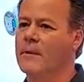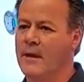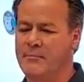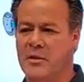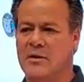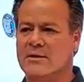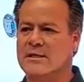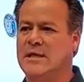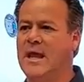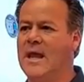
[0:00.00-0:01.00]
A
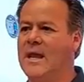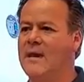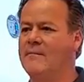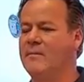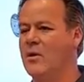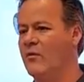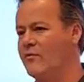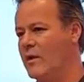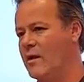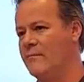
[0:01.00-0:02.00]
Polaris and Can-Am go
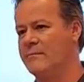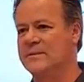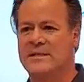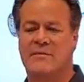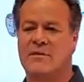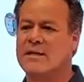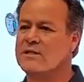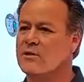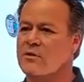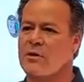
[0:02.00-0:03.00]
from
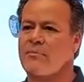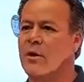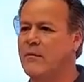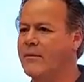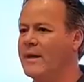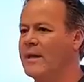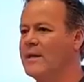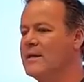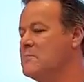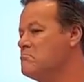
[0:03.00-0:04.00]
72 to probably
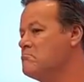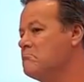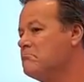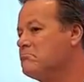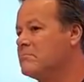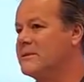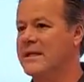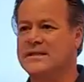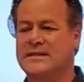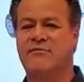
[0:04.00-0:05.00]

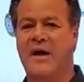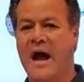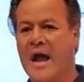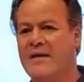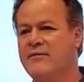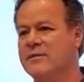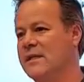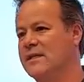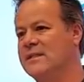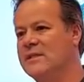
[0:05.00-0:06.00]
65,
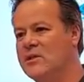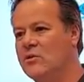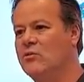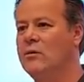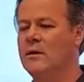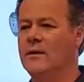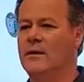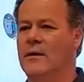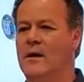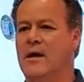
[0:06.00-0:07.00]
62
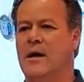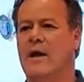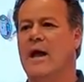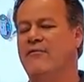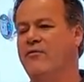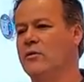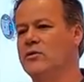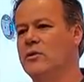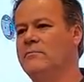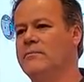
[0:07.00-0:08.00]
at full
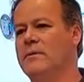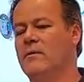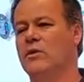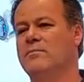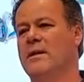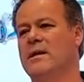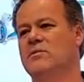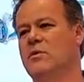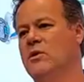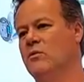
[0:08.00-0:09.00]
droop, which
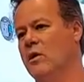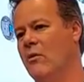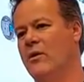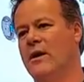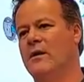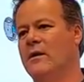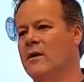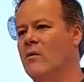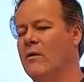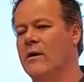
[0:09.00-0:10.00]
means when you load it into the
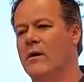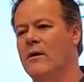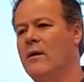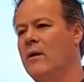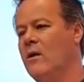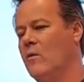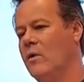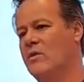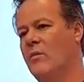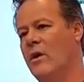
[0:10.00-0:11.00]
corner
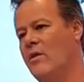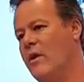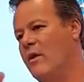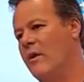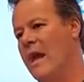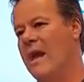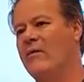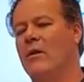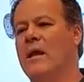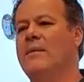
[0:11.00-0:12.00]
with where their
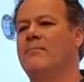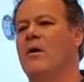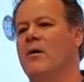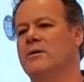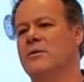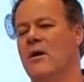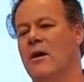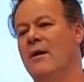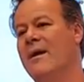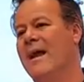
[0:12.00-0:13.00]
lateral link bars
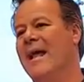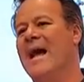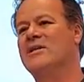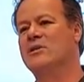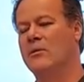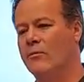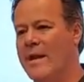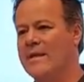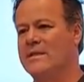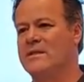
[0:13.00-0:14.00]
are, it actually
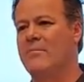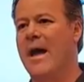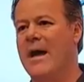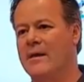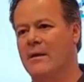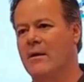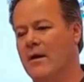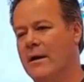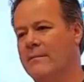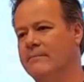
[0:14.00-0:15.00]
raises the back of the
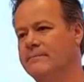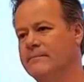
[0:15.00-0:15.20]
car up.